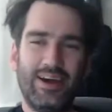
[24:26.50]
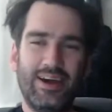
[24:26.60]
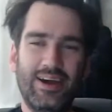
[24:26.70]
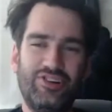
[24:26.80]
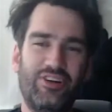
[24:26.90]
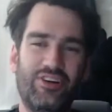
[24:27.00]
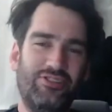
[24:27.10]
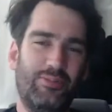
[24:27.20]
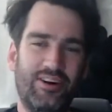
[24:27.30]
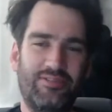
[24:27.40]
they'll be charging
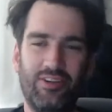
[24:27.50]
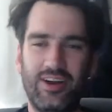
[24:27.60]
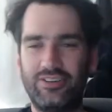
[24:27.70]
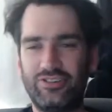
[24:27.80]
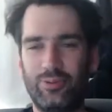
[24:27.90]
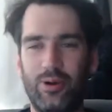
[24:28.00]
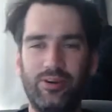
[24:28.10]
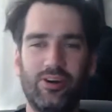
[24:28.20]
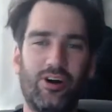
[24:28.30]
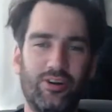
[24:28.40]
you per flight. You just swipe
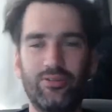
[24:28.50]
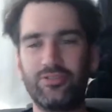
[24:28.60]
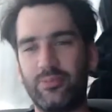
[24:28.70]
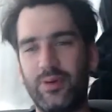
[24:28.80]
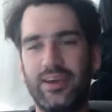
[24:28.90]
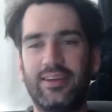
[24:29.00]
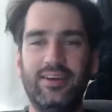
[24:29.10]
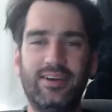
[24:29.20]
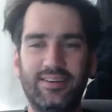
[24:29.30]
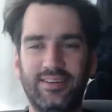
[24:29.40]
your card across the back of
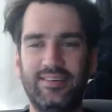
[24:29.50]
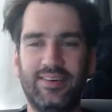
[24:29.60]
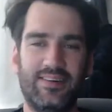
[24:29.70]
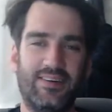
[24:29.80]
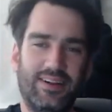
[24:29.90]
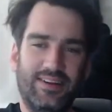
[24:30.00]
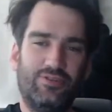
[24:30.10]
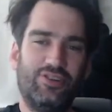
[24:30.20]
the DJI and